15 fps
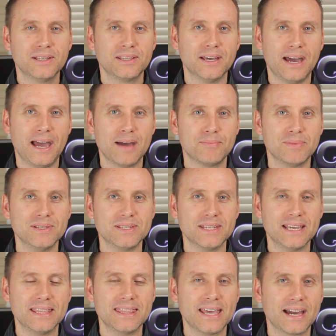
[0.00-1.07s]
that happens
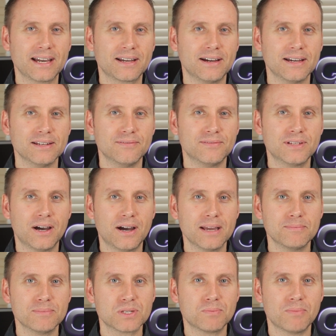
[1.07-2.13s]
in that kind of
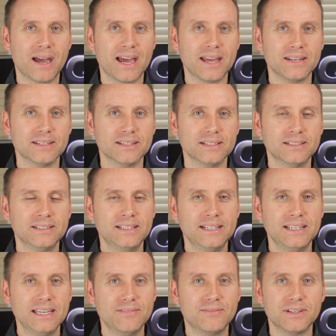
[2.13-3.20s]
time span that
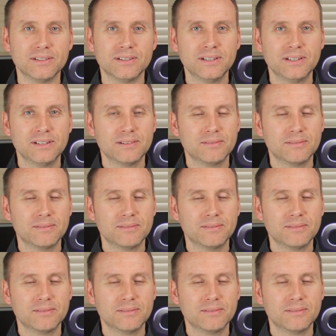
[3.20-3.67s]
even